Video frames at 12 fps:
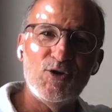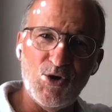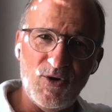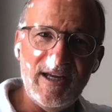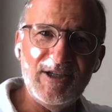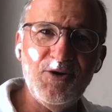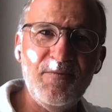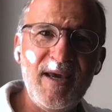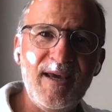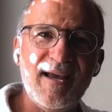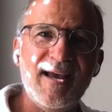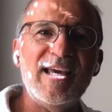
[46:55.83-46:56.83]
talking to
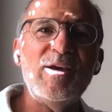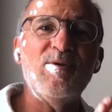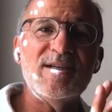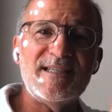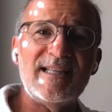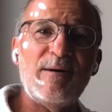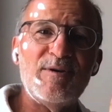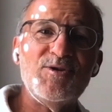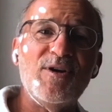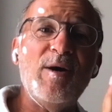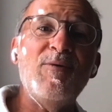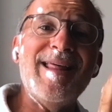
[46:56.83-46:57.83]
me, it was that was
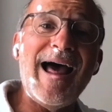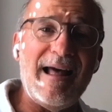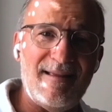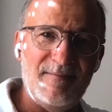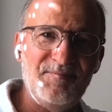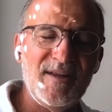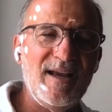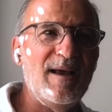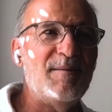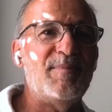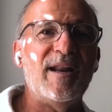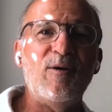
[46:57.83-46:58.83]
okay with that.
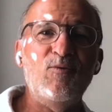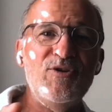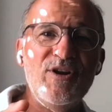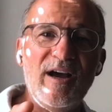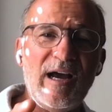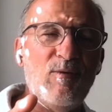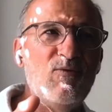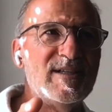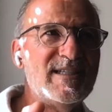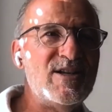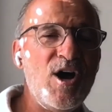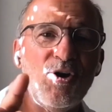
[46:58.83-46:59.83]
But I wouldn't I
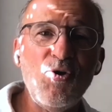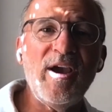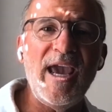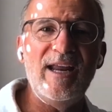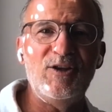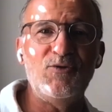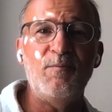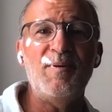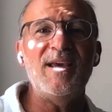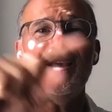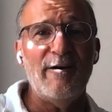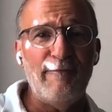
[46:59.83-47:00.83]
was not okay to
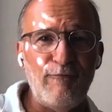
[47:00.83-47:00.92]
be a